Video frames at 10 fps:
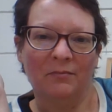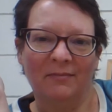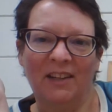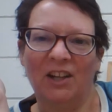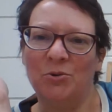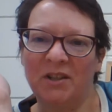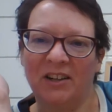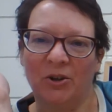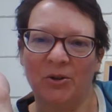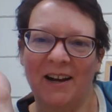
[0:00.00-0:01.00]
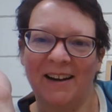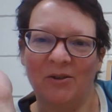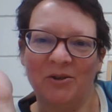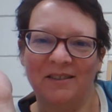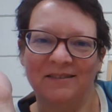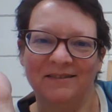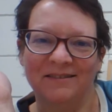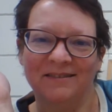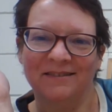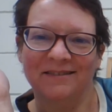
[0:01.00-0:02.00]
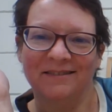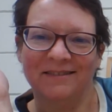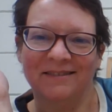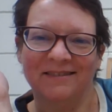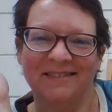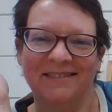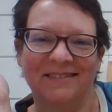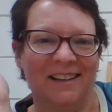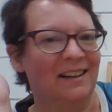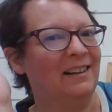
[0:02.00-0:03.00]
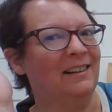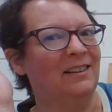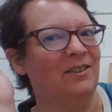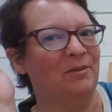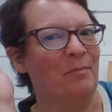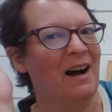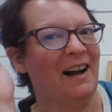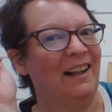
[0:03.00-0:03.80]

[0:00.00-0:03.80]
Can you stick your tongue out? Oh my,